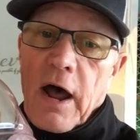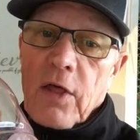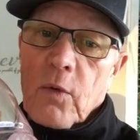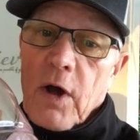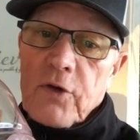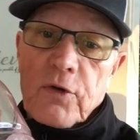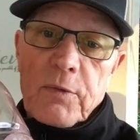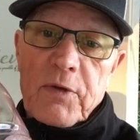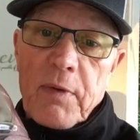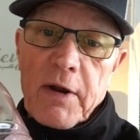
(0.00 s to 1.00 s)
Otherwise, you'll
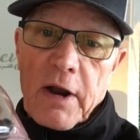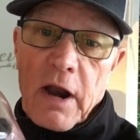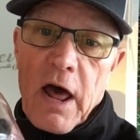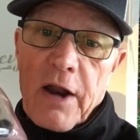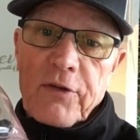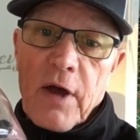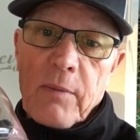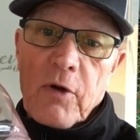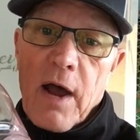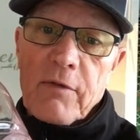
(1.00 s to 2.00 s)
be spending a lot of
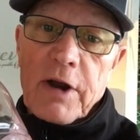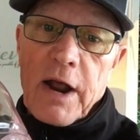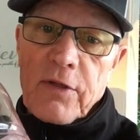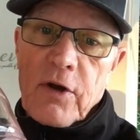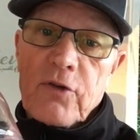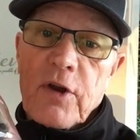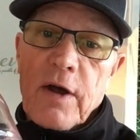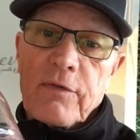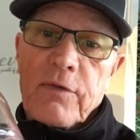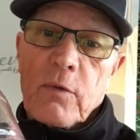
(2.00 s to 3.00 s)
time driving, and there's
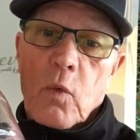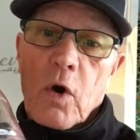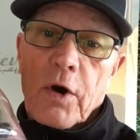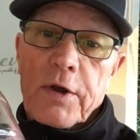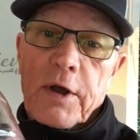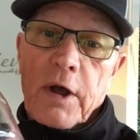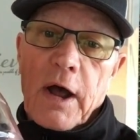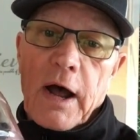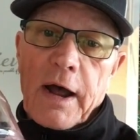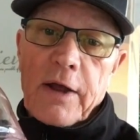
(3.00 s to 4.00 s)
enough work
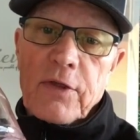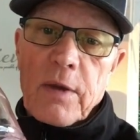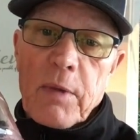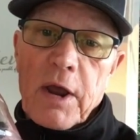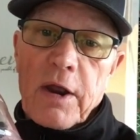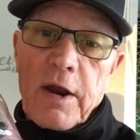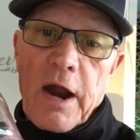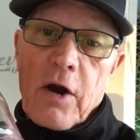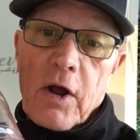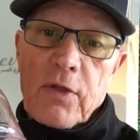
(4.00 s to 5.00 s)
in the immediate
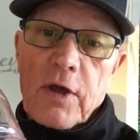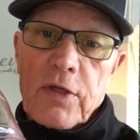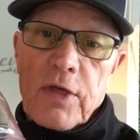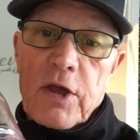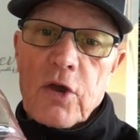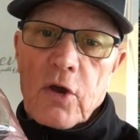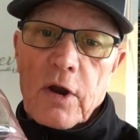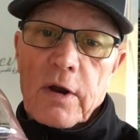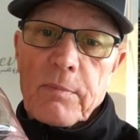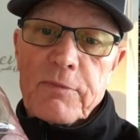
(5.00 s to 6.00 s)
area that you
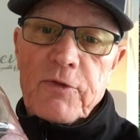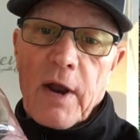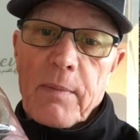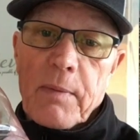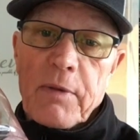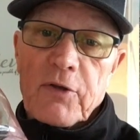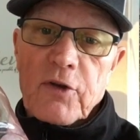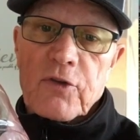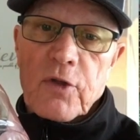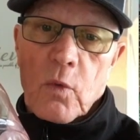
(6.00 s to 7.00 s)
can set up a
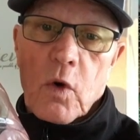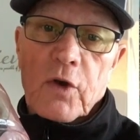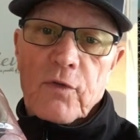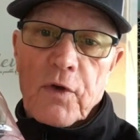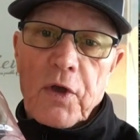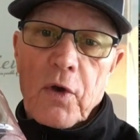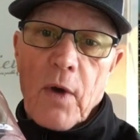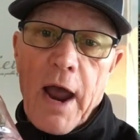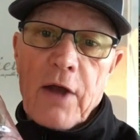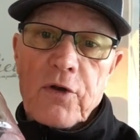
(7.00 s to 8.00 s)
business that works for
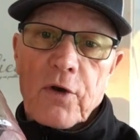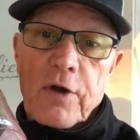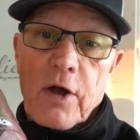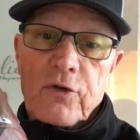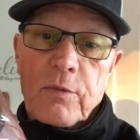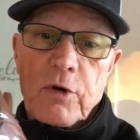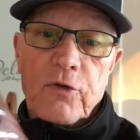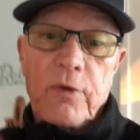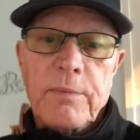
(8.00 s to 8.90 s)
you and your customers.